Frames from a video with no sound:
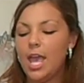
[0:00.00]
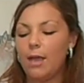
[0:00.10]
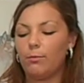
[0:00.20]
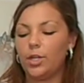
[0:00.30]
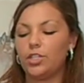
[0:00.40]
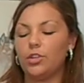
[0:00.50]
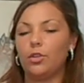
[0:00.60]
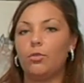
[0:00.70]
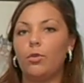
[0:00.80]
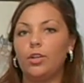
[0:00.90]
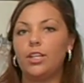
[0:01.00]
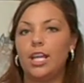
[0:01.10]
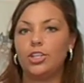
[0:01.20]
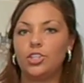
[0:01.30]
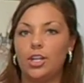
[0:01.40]
and regional
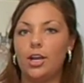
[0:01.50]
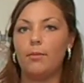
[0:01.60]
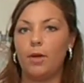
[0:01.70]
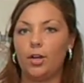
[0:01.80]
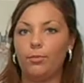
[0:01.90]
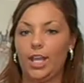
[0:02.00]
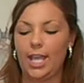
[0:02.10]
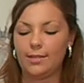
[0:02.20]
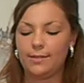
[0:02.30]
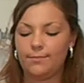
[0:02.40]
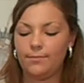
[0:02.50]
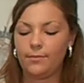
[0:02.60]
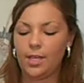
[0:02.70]
coordination among plans.